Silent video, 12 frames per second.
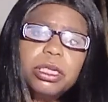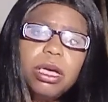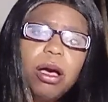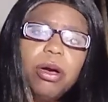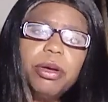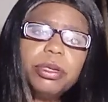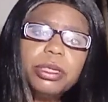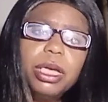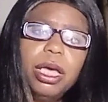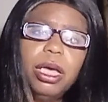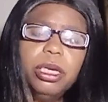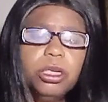God.
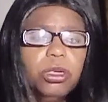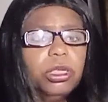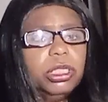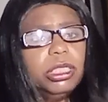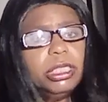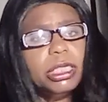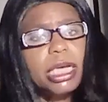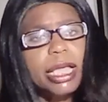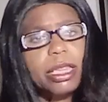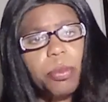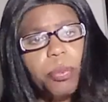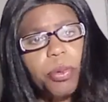You still got to
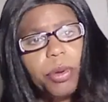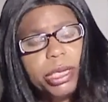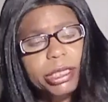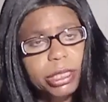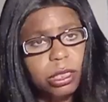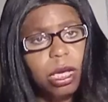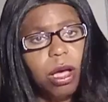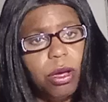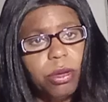pray to God.